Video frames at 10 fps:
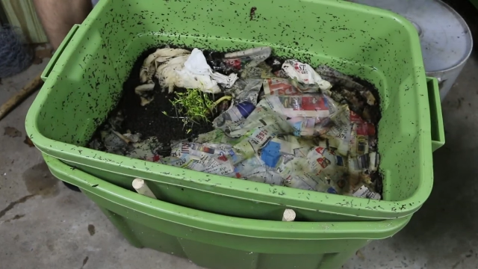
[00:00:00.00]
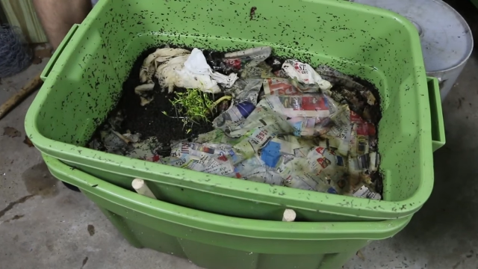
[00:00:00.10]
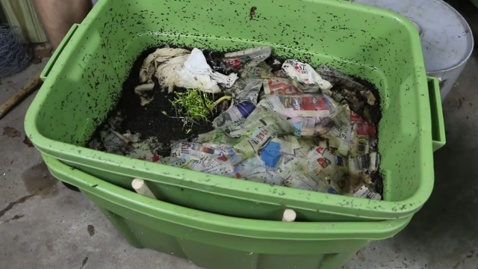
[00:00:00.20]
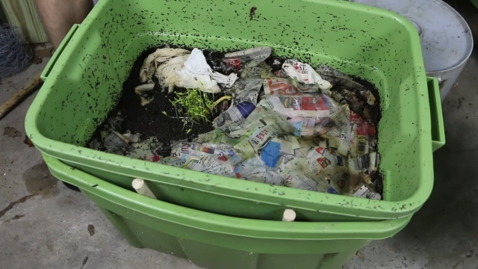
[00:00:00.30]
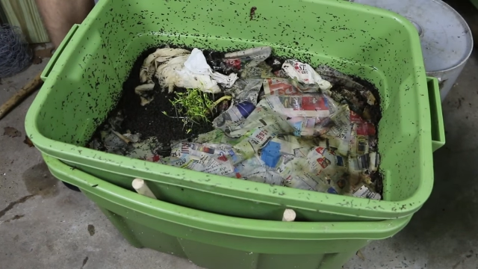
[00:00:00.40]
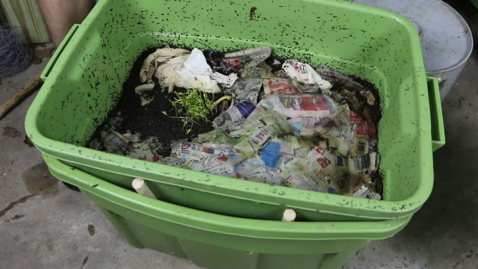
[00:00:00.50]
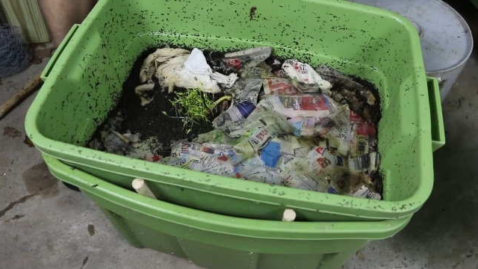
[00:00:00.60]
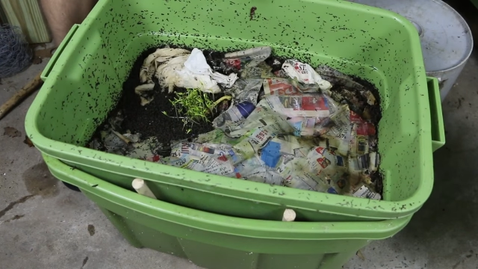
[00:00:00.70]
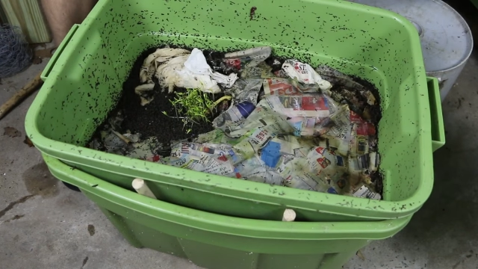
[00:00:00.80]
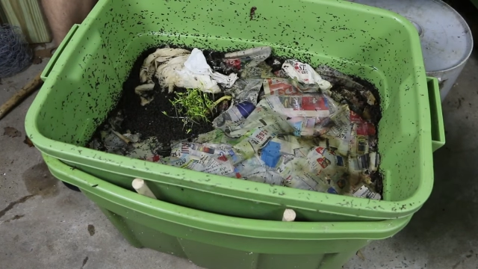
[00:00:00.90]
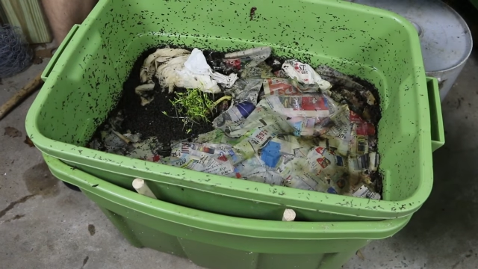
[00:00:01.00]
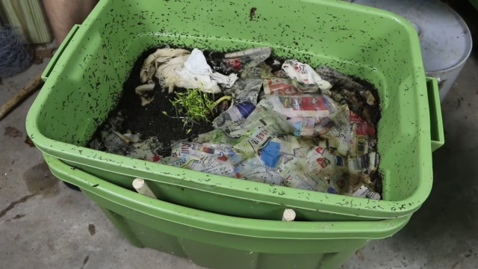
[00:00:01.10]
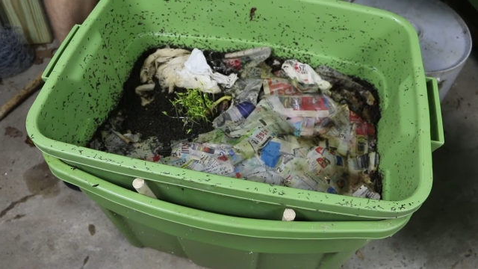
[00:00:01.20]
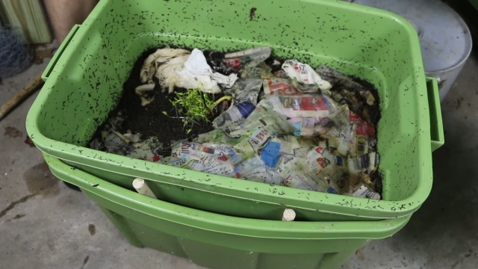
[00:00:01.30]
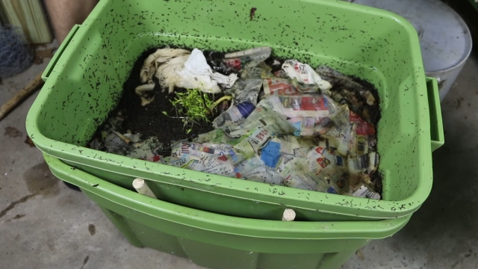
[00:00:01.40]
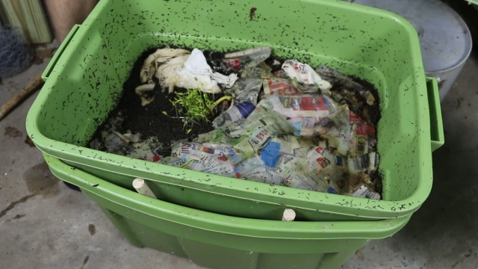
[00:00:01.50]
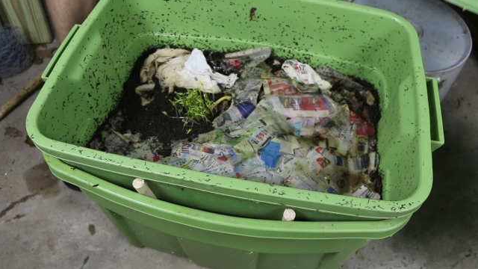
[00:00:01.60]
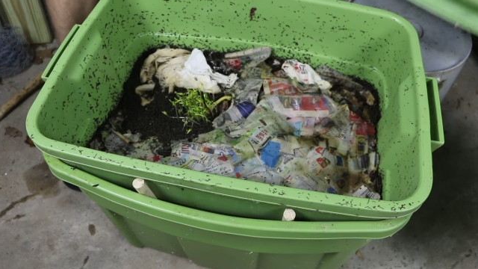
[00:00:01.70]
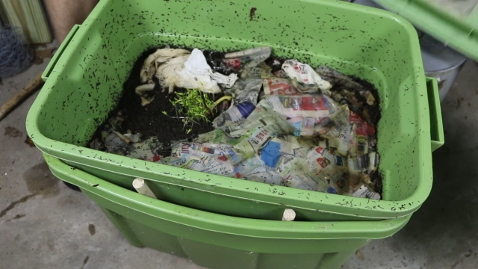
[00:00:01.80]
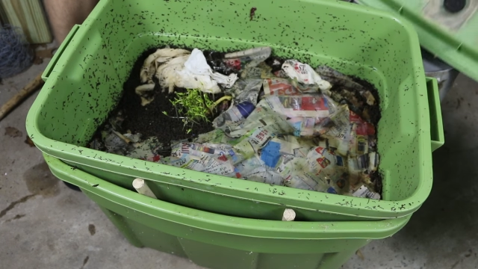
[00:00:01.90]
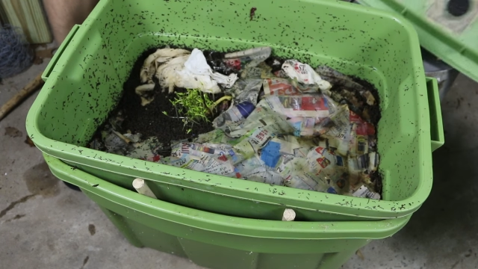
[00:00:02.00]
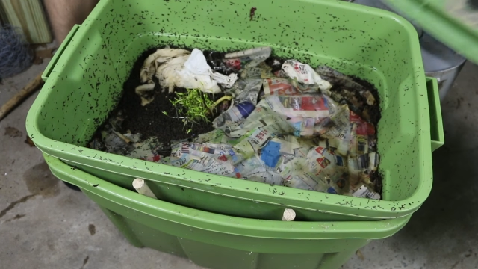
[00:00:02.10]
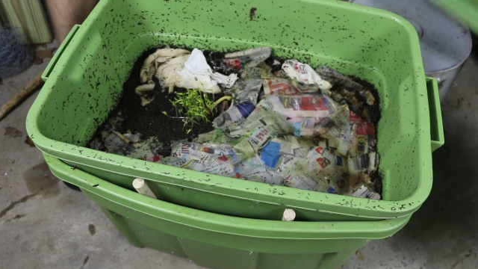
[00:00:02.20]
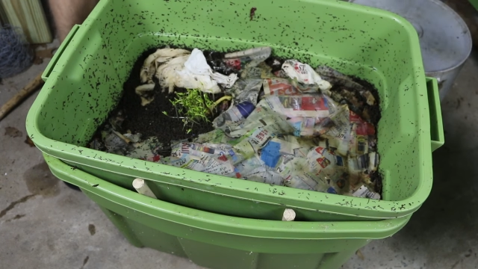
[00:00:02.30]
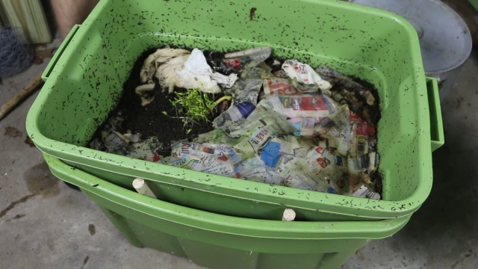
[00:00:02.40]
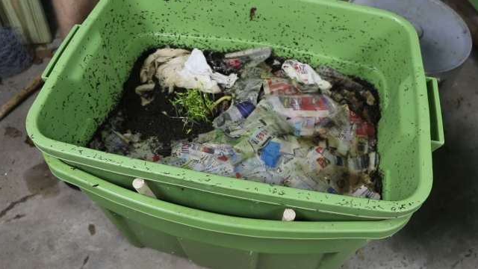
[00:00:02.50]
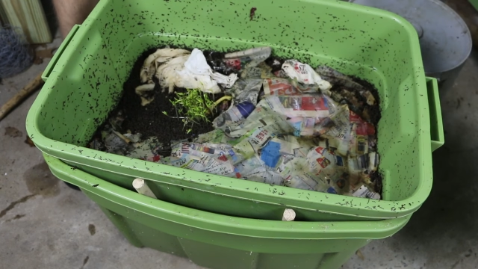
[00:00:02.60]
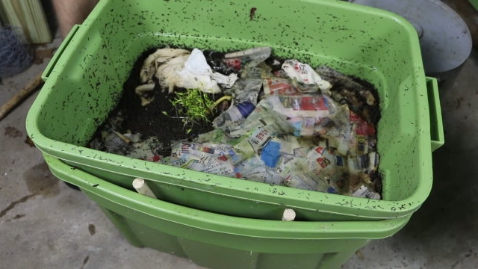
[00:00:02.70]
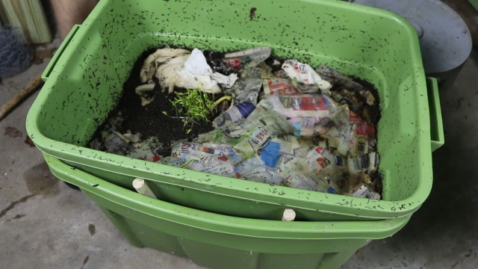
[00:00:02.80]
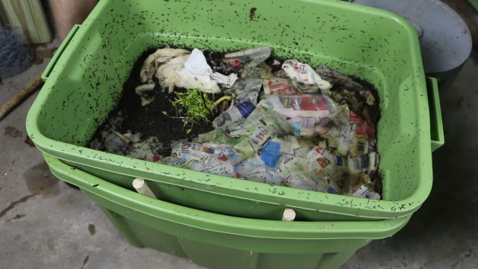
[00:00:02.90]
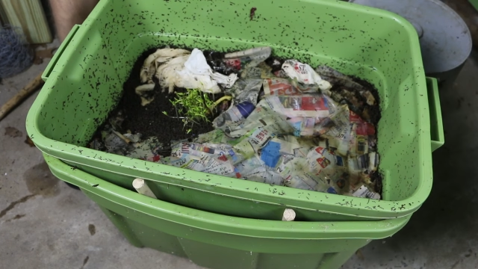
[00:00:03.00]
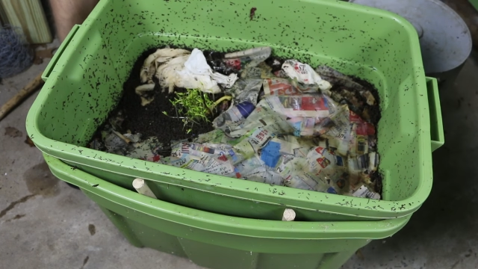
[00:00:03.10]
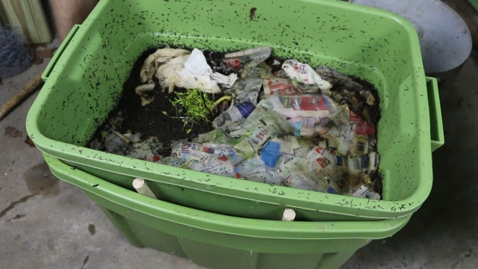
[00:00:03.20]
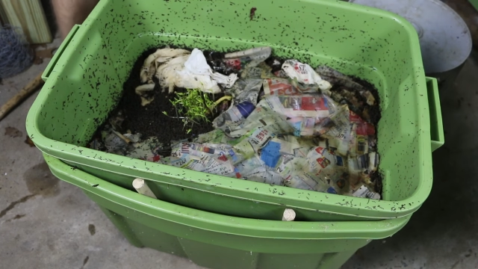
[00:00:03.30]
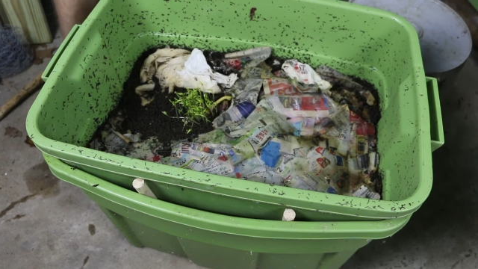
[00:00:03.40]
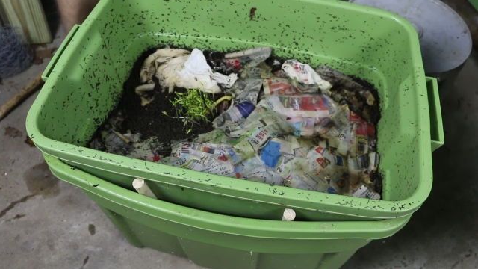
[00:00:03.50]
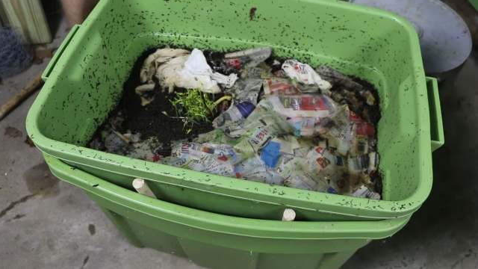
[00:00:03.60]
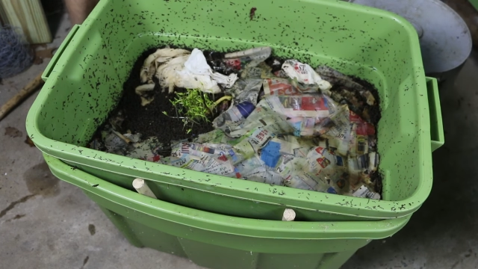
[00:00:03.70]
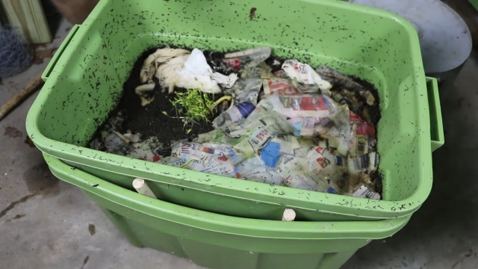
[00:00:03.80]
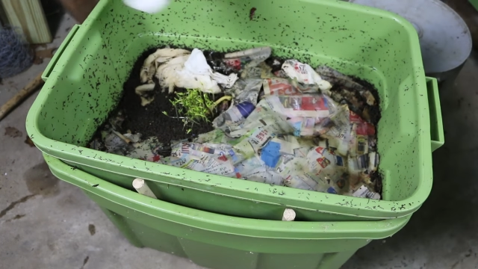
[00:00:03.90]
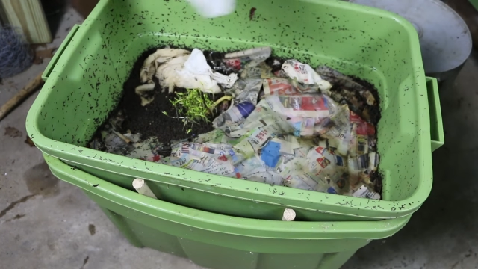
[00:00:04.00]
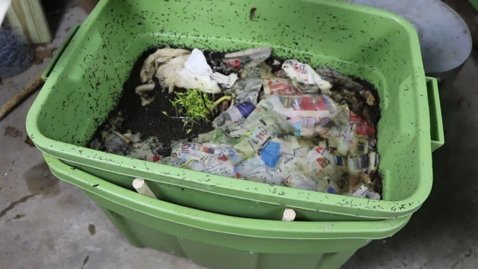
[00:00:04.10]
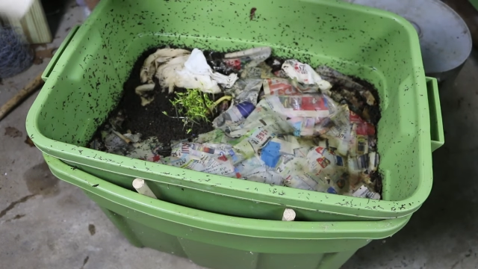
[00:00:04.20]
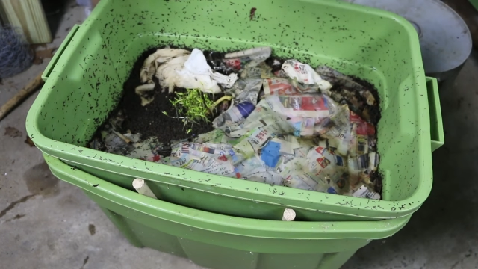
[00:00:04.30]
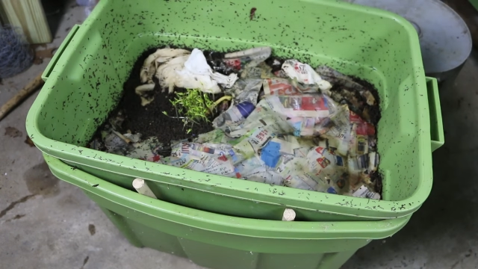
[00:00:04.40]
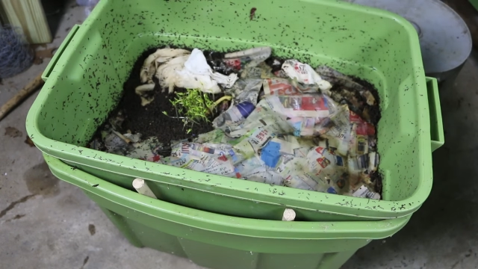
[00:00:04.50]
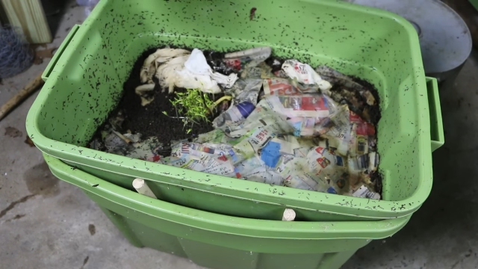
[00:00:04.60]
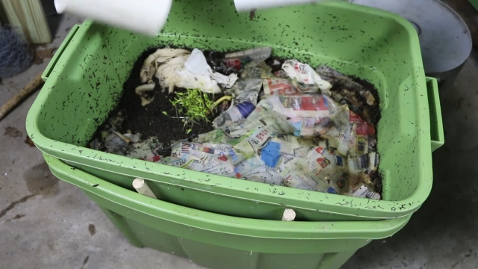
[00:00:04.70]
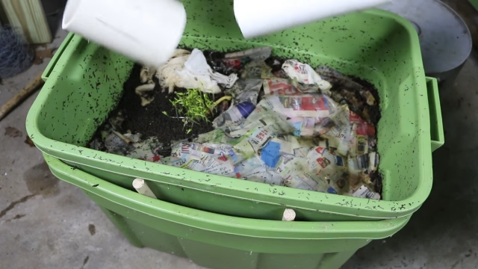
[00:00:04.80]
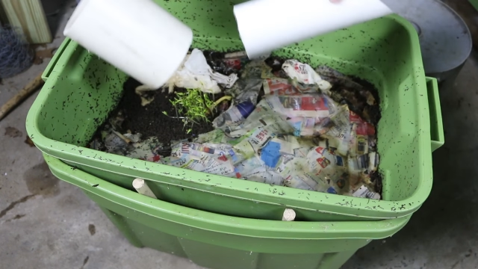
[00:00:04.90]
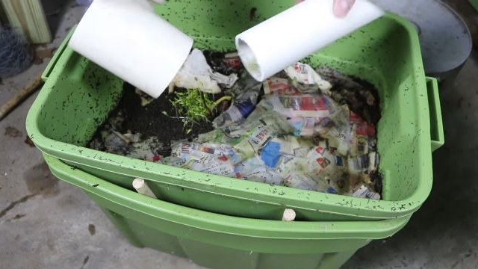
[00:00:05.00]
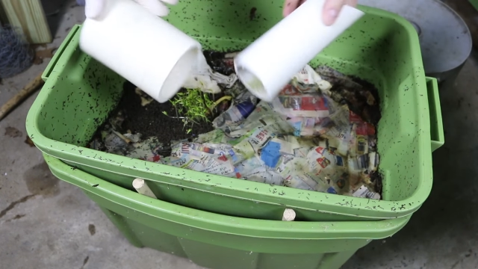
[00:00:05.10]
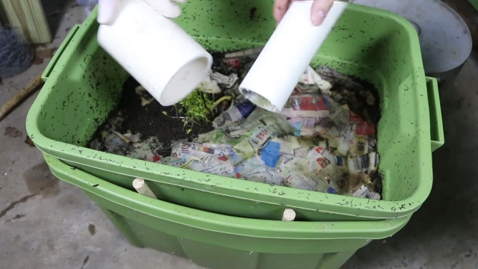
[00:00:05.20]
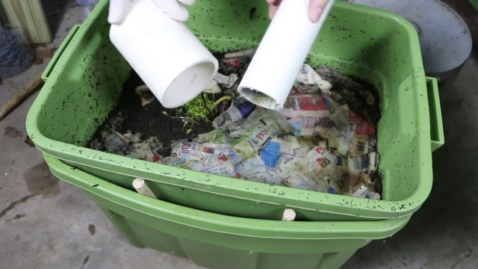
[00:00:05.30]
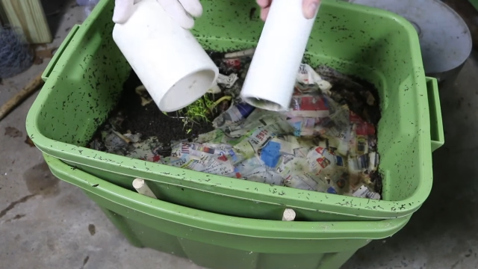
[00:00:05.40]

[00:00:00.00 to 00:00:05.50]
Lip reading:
[unreadable: no face in view]